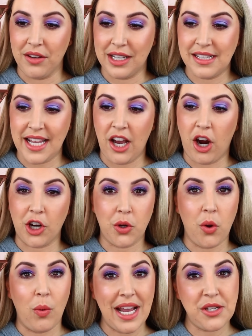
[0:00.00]
because they are
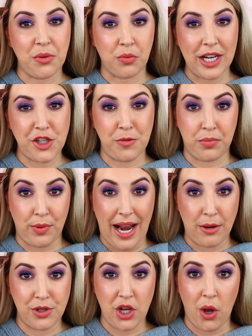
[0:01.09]
quite rich
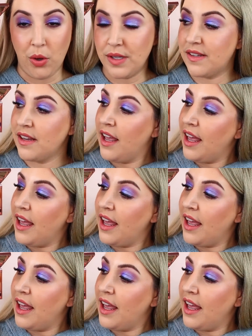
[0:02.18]
brown tones.